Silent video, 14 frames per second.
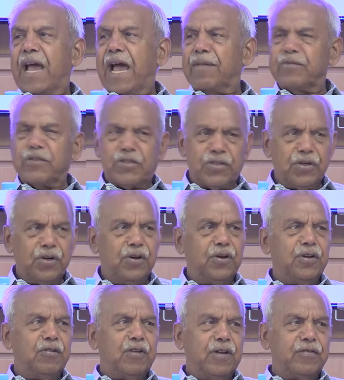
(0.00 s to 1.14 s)
I'm
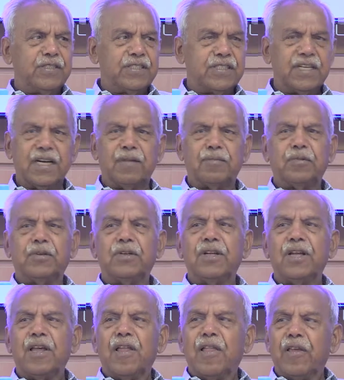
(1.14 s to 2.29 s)
sure you live in Singapore,
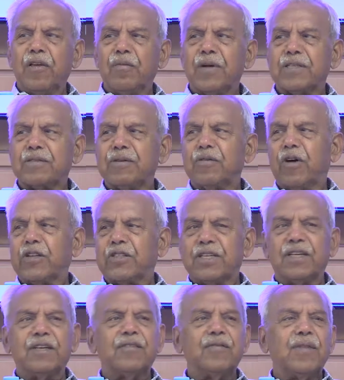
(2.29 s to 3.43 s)
you must be
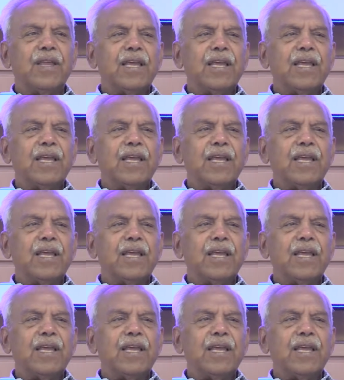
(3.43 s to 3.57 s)
watching,